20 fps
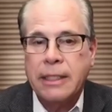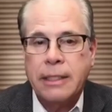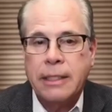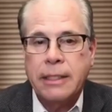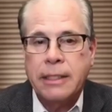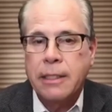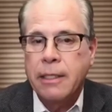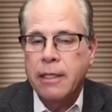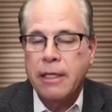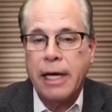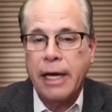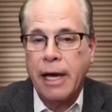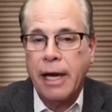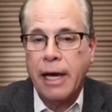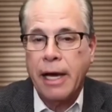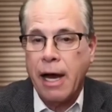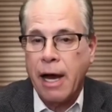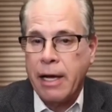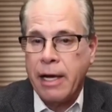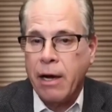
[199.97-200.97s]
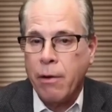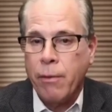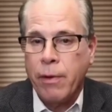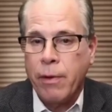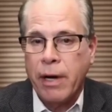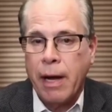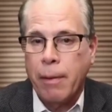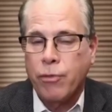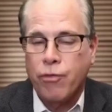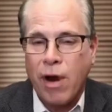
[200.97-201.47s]
Price Biggest tag you would have
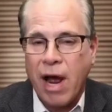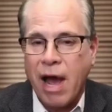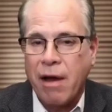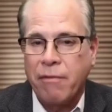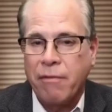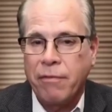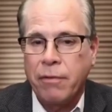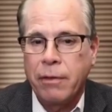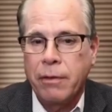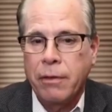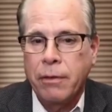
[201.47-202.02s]
found acceptable?